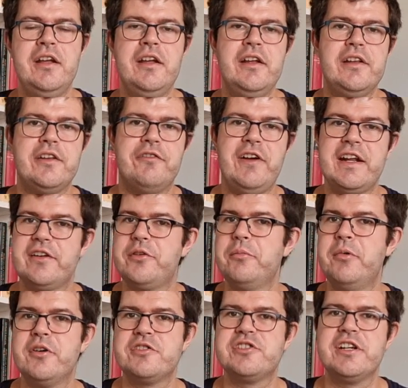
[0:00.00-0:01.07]
So thanks for
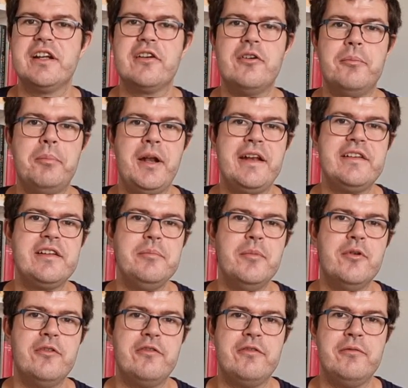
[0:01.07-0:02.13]
watching, got plenty
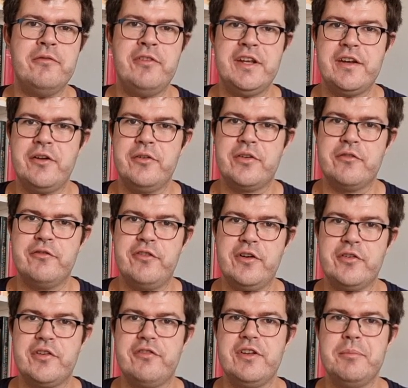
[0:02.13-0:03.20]
more videos on
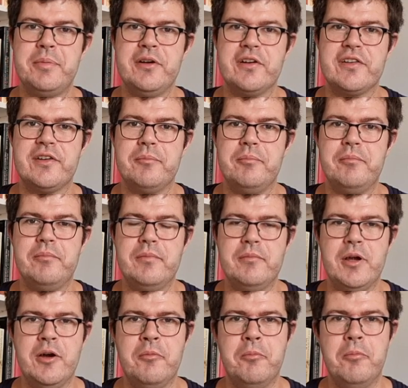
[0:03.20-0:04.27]
philosophy books and
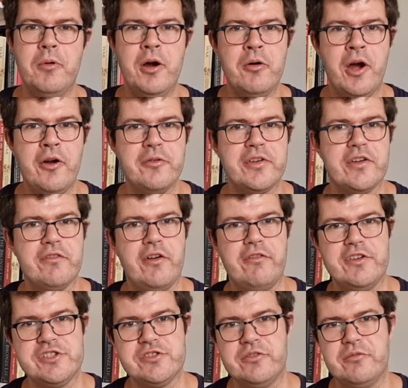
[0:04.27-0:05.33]
a host of
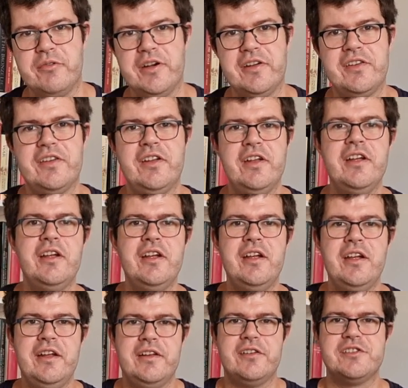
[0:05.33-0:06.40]
other genres, so